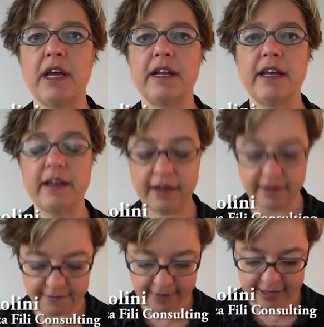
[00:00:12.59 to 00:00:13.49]

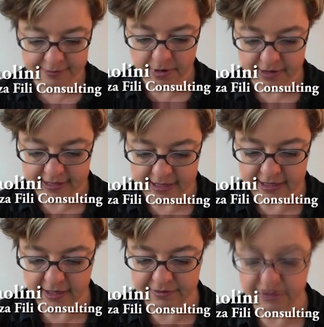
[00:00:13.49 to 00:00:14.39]
the Vice
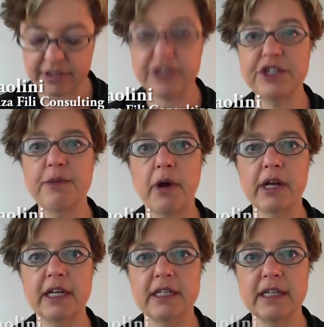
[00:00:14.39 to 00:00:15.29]
President of Strategic
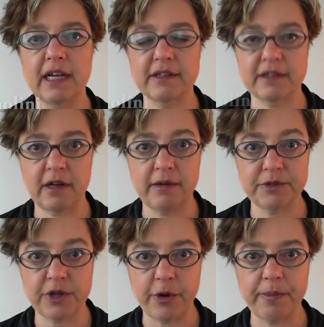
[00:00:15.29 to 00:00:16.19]
Marketing at
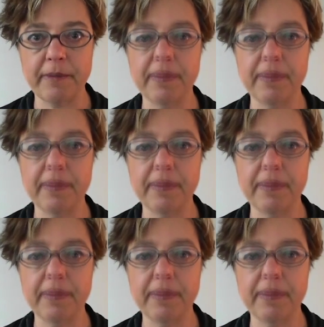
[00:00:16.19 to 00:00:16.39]
CommScope.